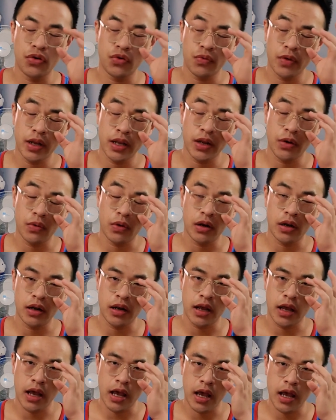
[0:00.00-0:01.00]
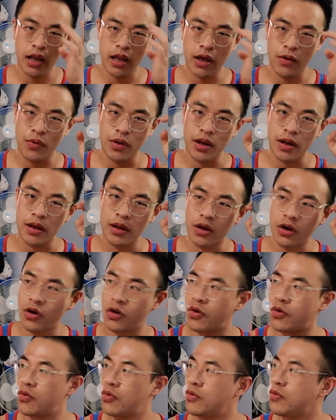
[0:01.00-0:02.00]
sweaty and I want to
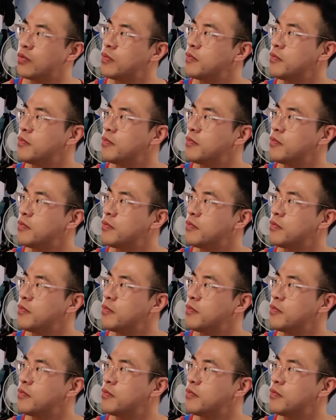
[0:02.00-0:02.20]
go